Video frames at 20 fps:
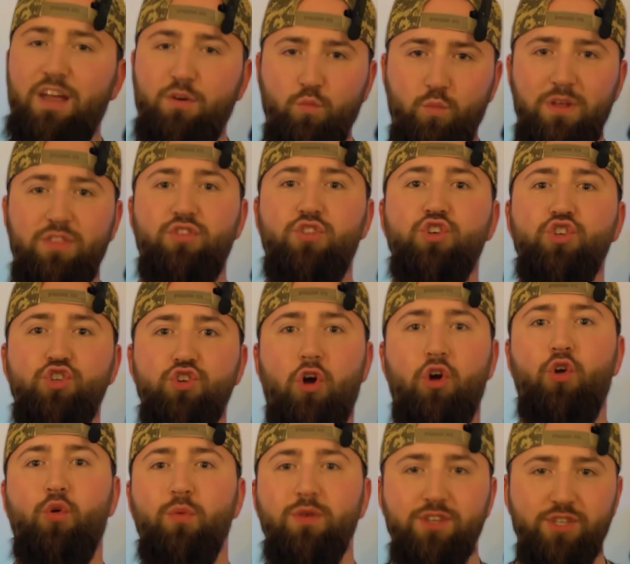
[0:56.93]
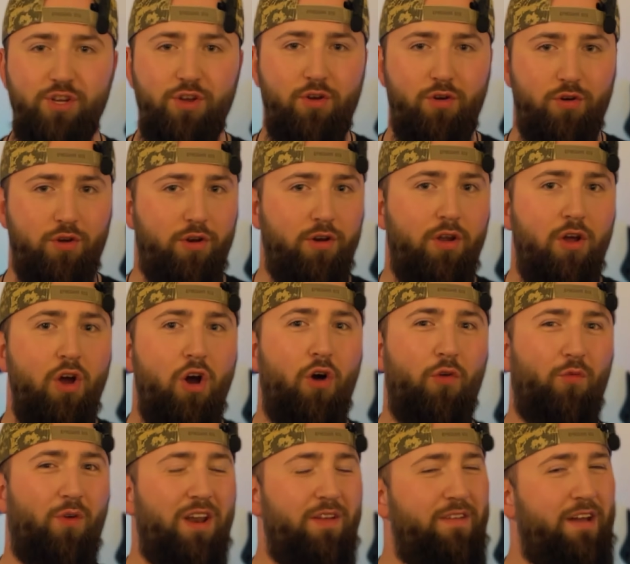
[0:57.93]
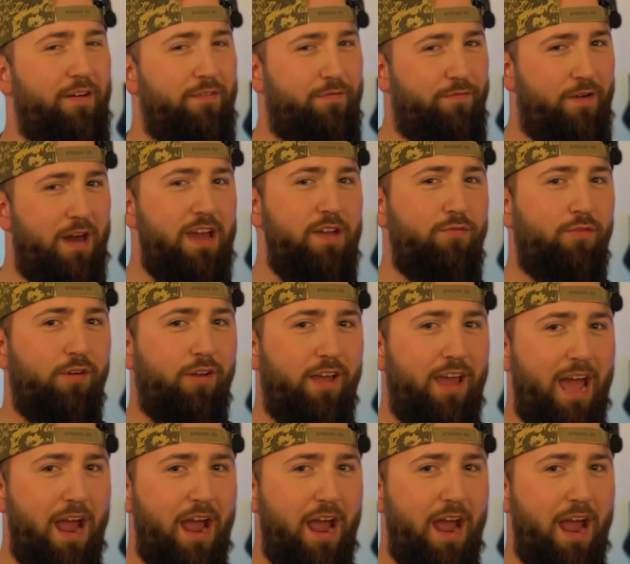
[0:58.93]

And with the shock return of one of our favourite